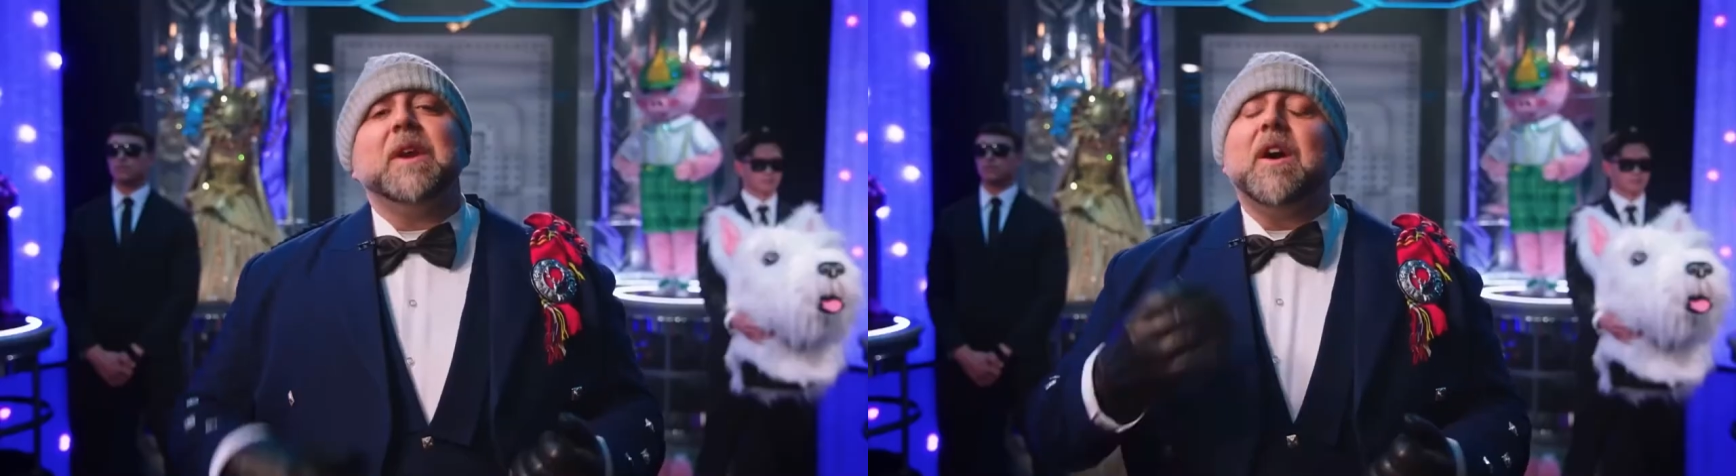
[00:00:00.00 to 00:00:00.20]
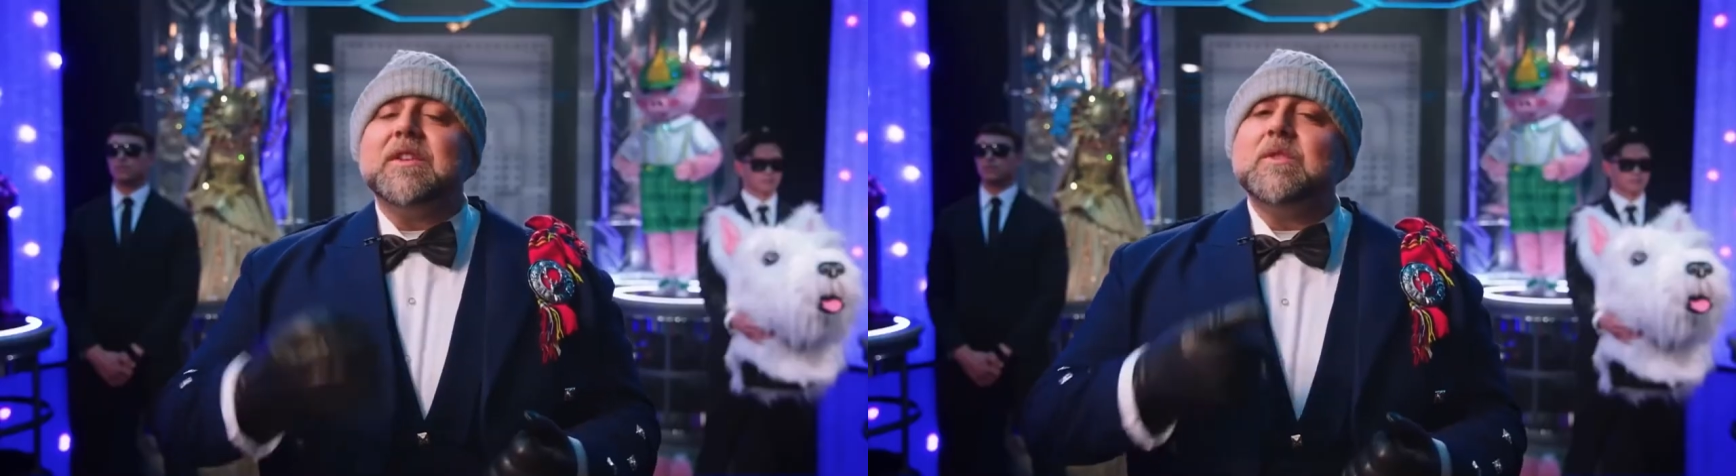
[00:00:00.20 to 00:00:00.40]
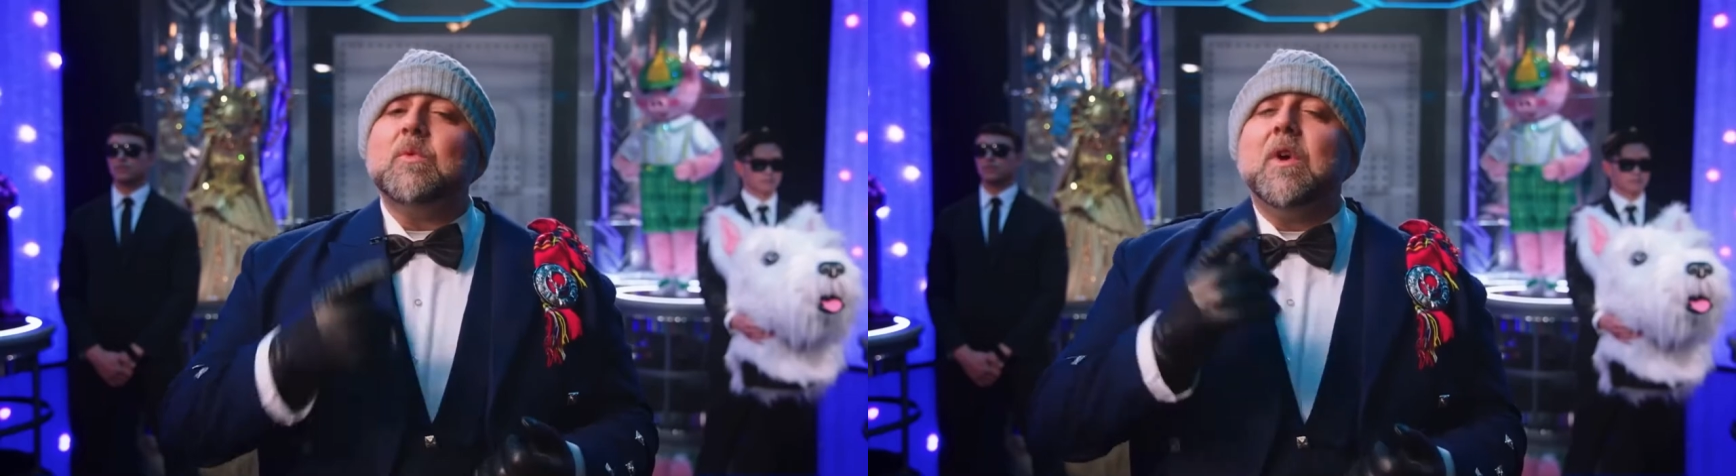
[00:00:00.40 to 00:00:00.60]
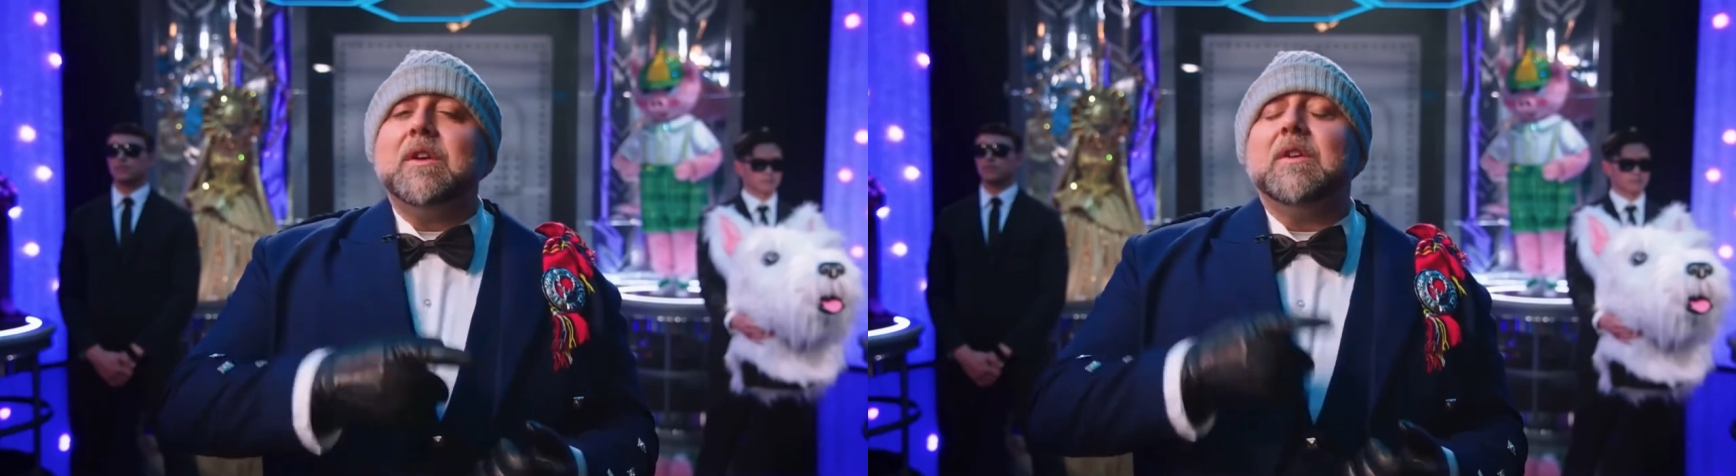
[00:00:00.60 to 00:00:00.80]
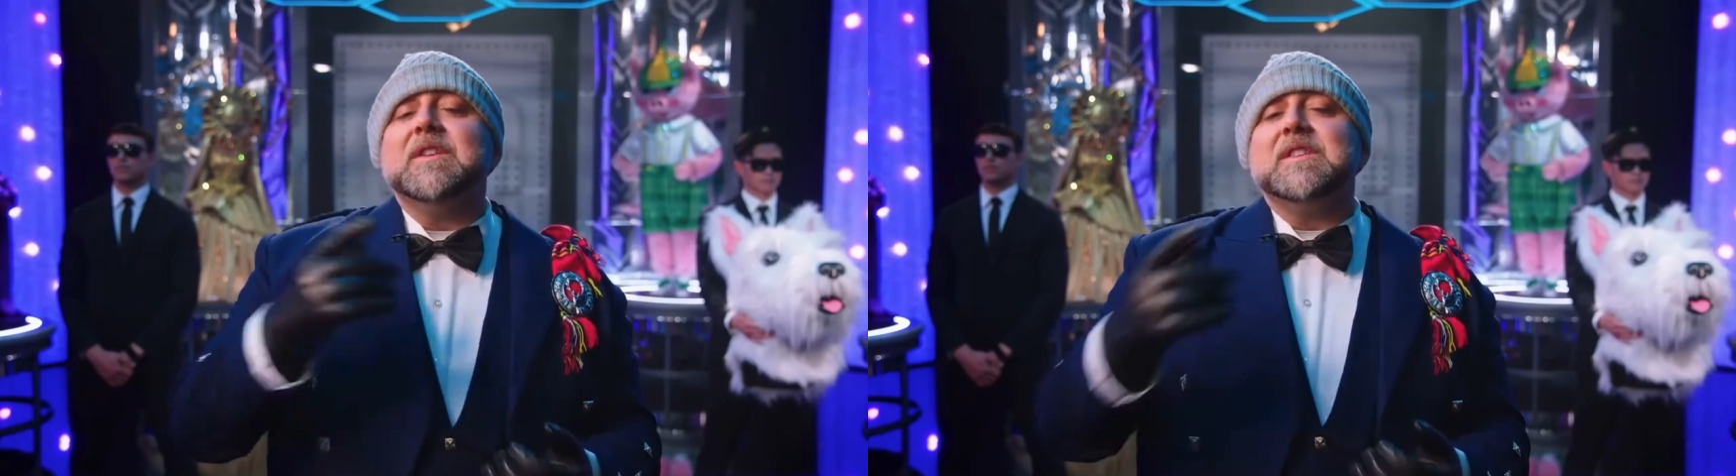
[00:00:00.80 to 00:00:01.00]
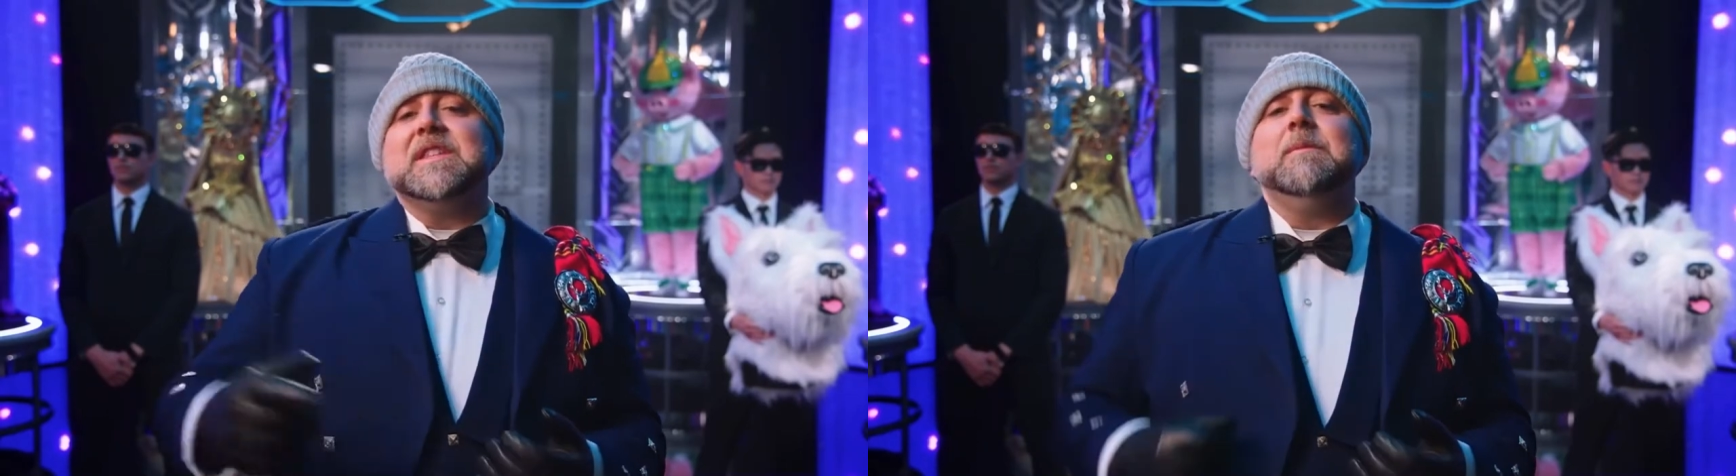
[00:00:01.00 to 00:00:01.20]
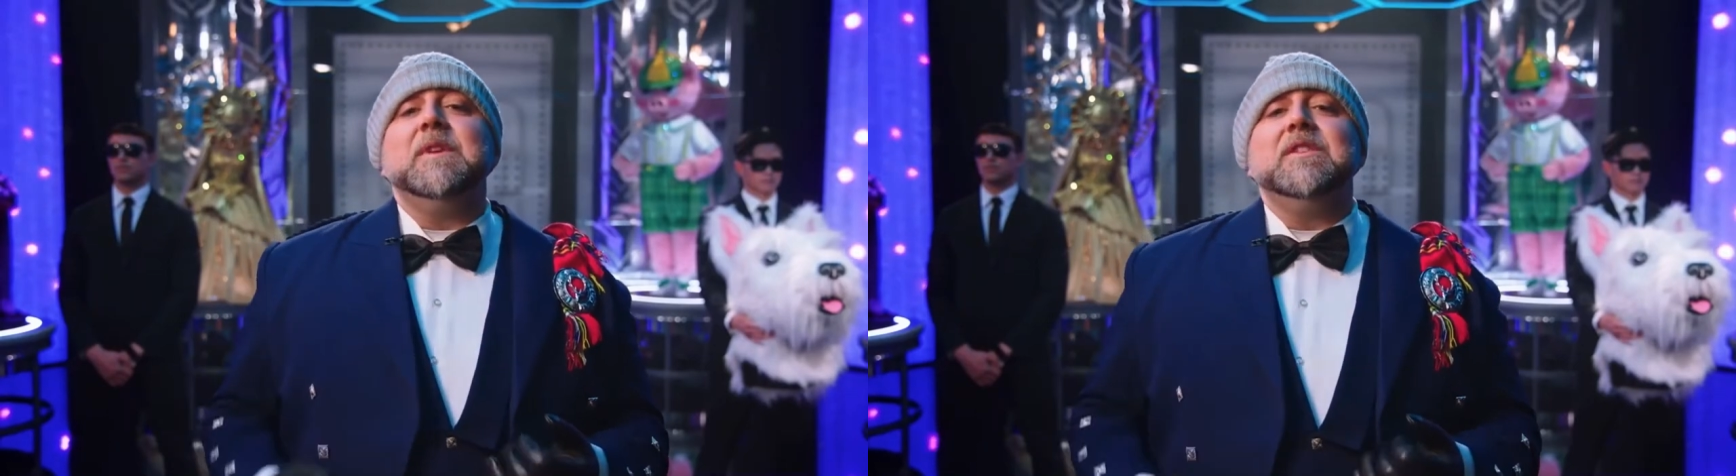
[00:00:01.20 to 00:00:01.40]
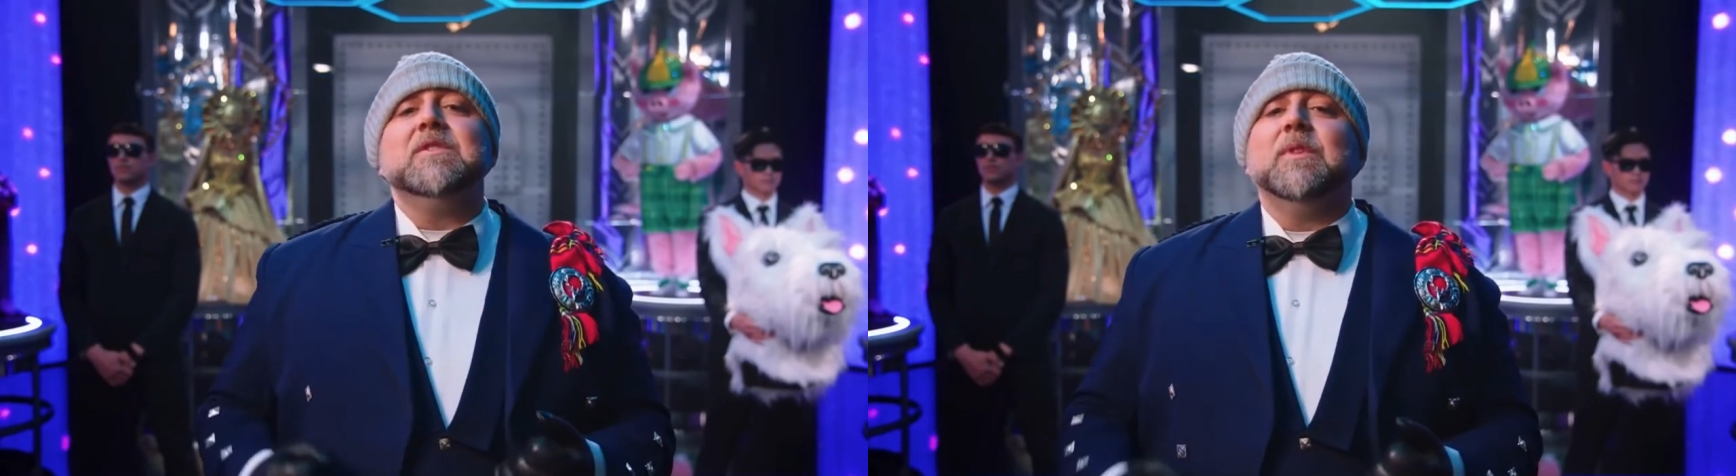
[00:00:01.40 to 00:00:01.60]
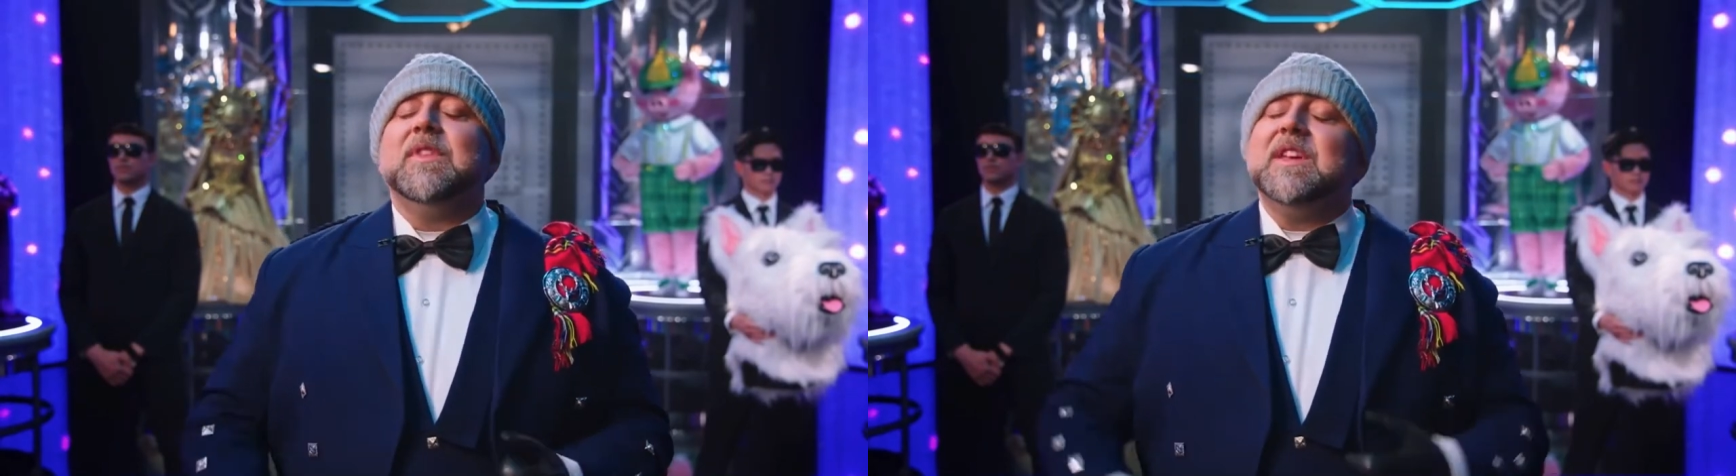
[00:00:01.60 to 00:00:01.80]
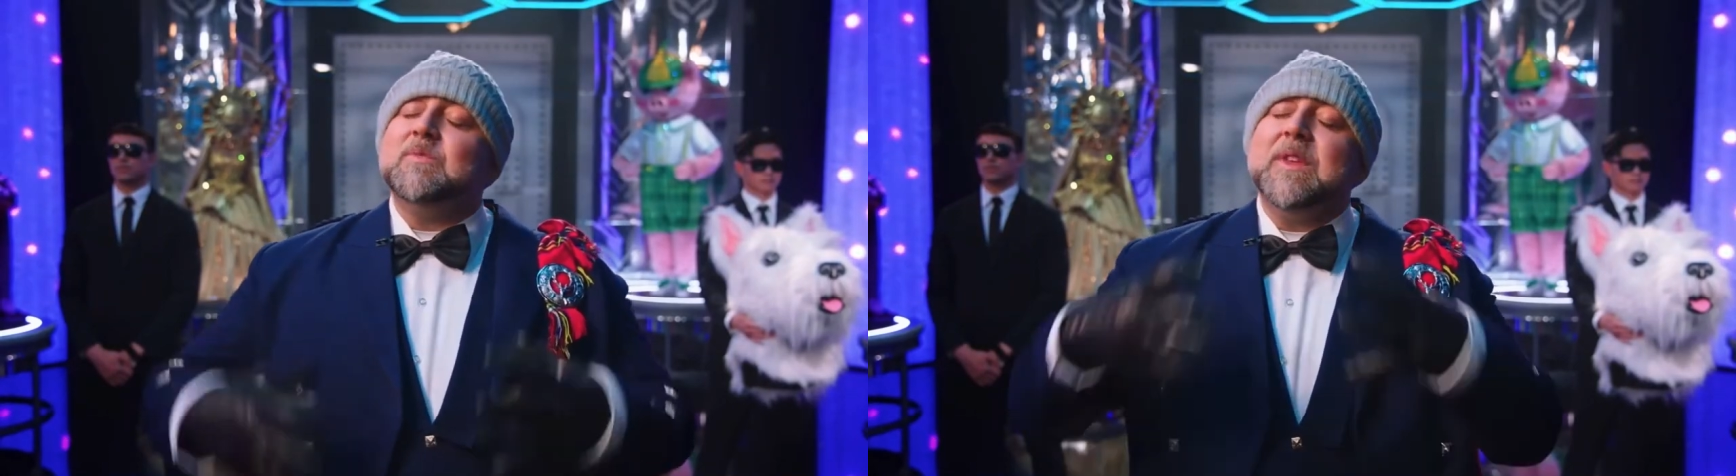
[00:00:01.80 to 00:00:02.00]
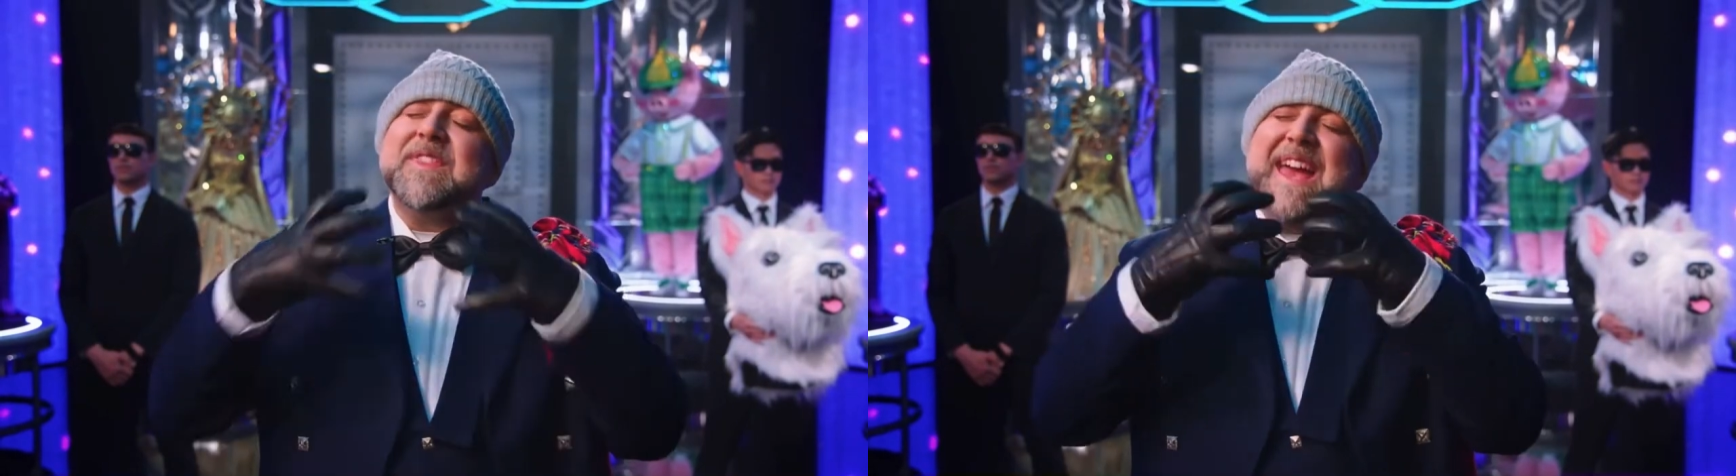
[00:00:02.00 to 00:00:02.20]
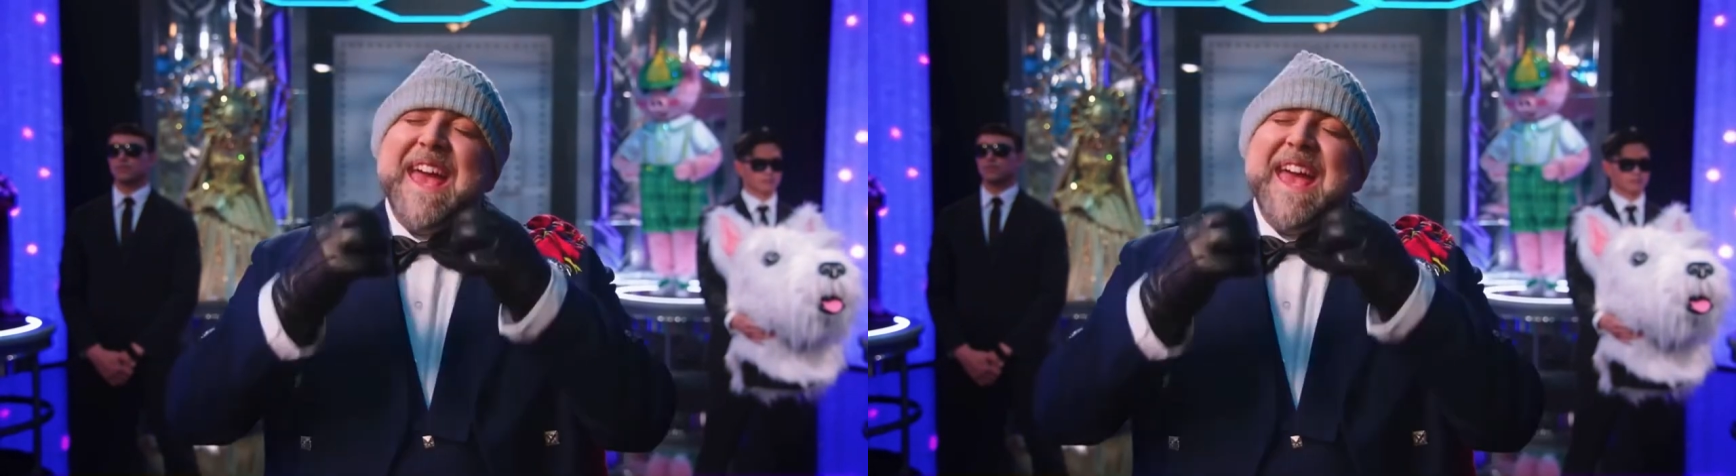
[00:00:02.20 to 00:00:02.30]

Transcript: but I also want her to see me doing things with